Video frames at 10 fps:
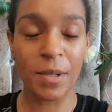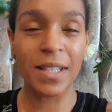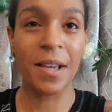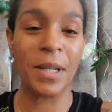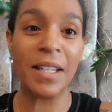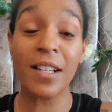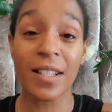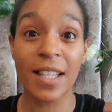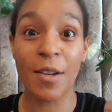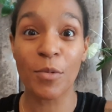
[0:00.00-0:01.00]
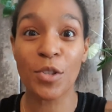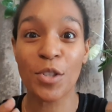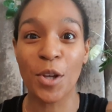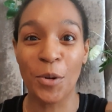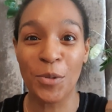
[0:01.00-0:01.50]
my tummy because it was
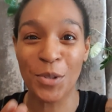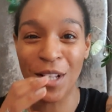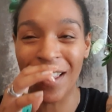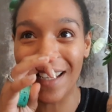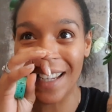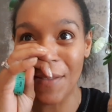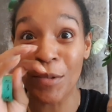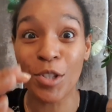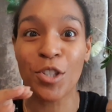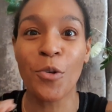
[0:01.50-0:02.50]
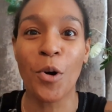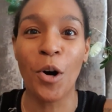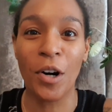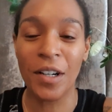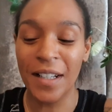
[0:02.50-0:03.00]
so like it was so
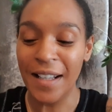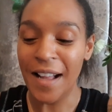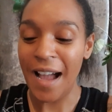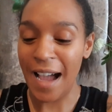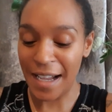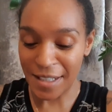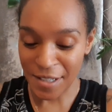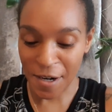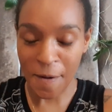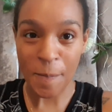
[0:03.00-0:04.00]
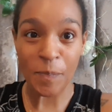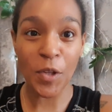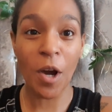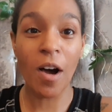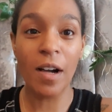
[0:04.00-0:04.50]
hot, and
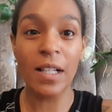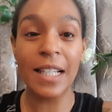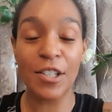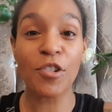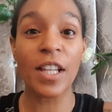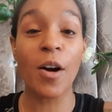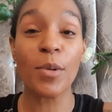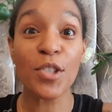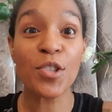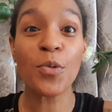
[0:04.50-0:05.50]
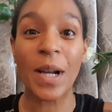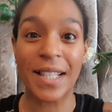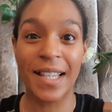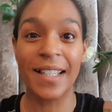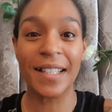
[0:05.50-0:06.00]
literally I was
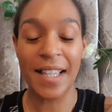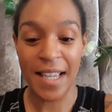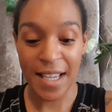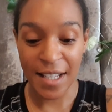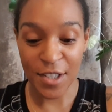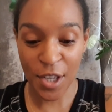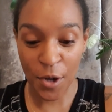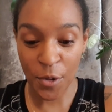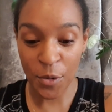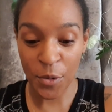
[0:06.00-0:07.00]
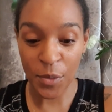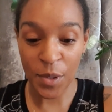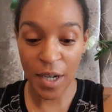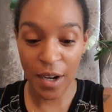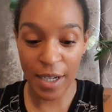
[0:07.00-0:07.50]
sweating. So
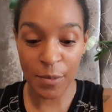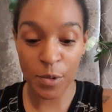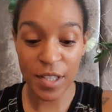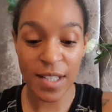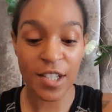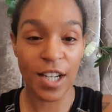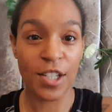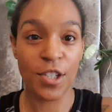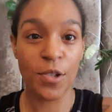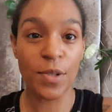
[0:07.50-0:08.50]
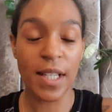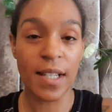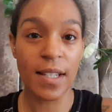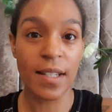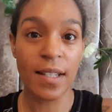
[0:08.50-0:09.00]
I would suggest
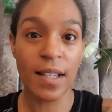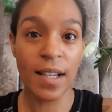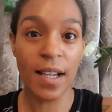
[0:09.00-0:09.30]
using